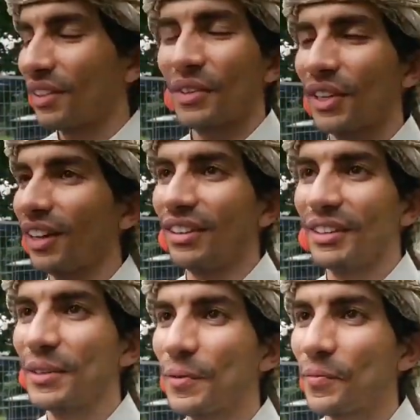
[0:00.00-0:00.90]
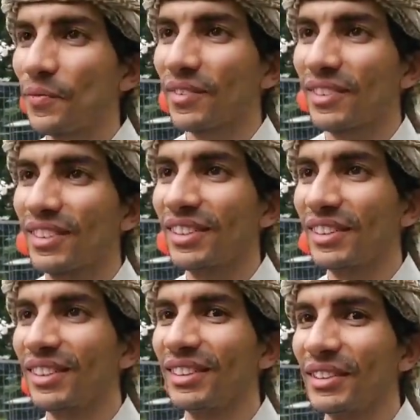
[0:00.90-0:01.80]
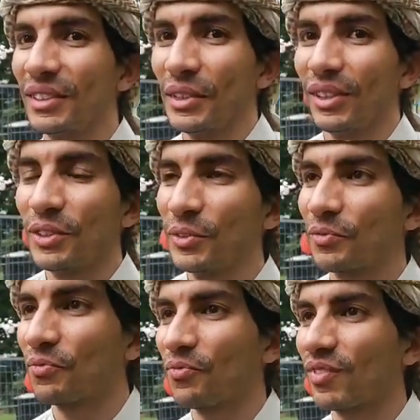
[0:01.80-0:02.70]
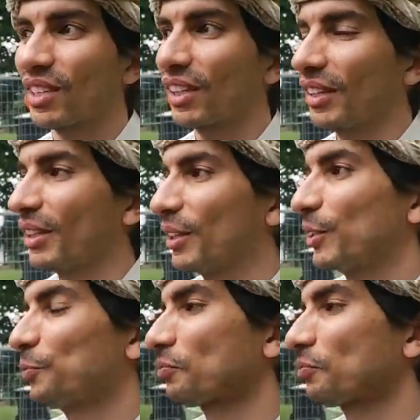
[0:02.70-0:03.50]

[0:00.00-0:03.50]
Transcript: Do you think that's a good thing, enclaves, or is it dividing the country?